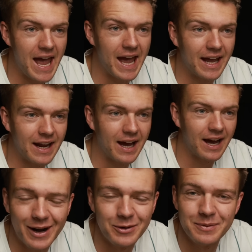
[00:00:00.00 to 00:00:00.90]
And
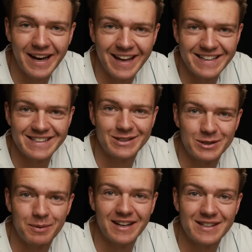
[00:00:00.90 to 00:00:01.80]
I don't mean any
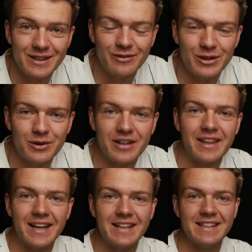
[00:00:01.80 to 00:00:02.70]
disrespect to the viewer
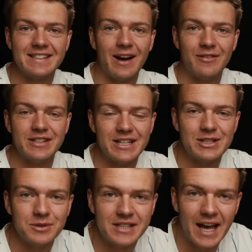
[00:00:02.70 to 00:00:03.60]
that this
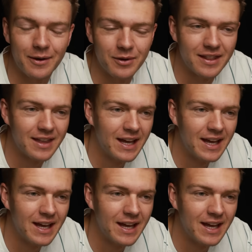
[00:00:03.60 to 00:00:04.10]
conversation was had with.